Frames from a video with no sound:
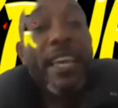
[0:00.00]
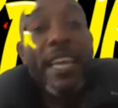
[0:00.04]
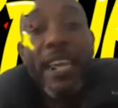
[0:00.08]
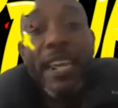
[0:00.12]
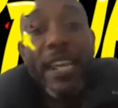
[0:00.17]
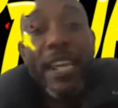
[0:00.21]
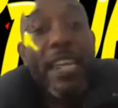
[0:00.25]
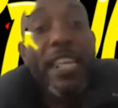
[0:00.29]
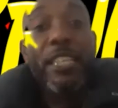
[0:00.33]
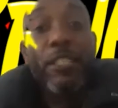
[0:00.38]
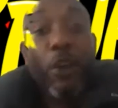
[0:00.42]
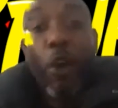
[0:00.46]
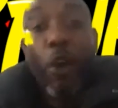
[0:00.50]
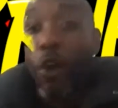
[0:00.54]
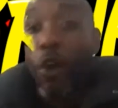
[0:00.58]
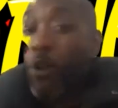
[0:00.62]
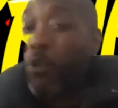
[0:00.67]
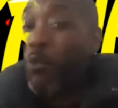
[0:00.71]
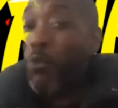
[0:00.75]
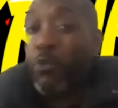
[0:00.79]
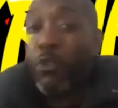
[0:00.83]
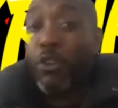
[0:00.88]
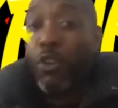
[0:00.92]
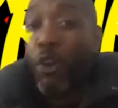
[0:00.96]
he's
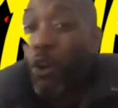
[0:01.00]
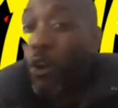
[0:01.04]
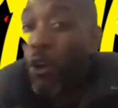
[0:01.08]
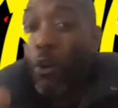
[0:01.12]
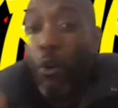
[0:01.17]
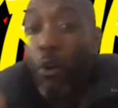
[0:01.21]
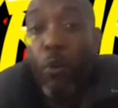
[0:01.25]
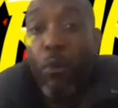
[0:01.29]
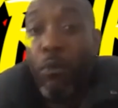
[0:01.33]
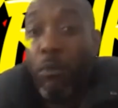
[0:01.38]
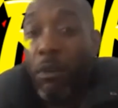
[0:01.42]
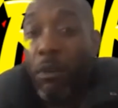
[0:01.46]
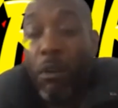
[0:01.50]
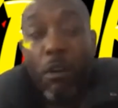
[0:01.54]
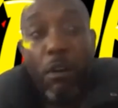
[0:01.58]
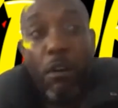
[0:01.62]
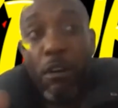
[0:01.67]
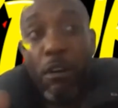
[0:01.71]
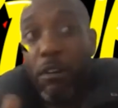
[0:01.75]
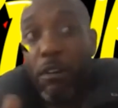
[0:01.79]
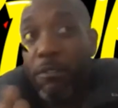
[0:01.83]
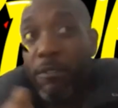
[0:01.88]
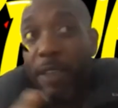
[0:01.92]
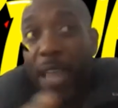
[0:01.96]
owned the whole
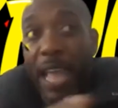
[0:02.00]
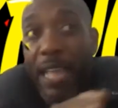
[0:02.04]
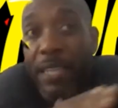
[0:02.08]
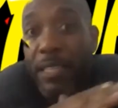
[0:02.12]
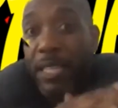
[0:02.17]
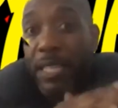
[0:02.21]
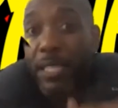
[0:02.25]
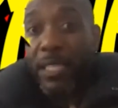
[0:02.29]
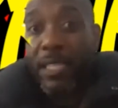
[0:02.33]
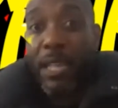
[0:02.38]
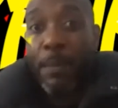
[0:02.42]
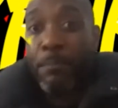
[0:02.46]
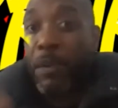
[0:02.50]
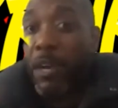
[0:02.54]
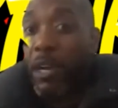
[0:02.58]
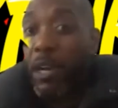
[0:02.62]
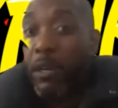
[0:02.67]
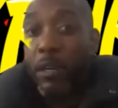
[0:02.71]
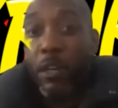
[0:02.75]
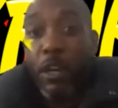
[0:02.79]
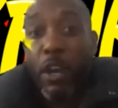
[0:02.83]
of like December